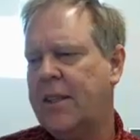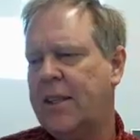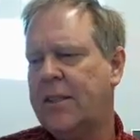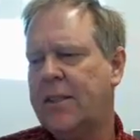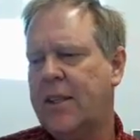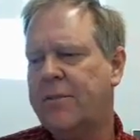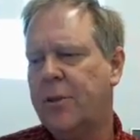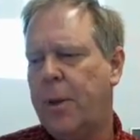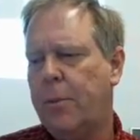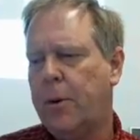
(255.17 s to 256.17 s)
to this stuff
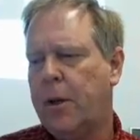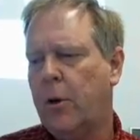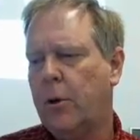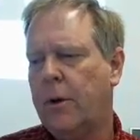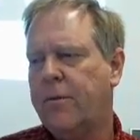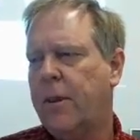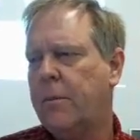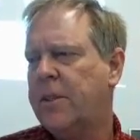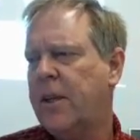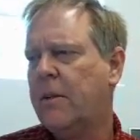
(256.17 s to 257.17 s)
so people can go look for
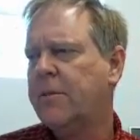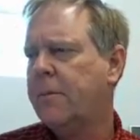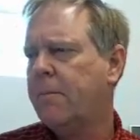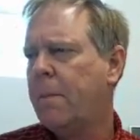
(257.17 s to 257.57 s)
themselves.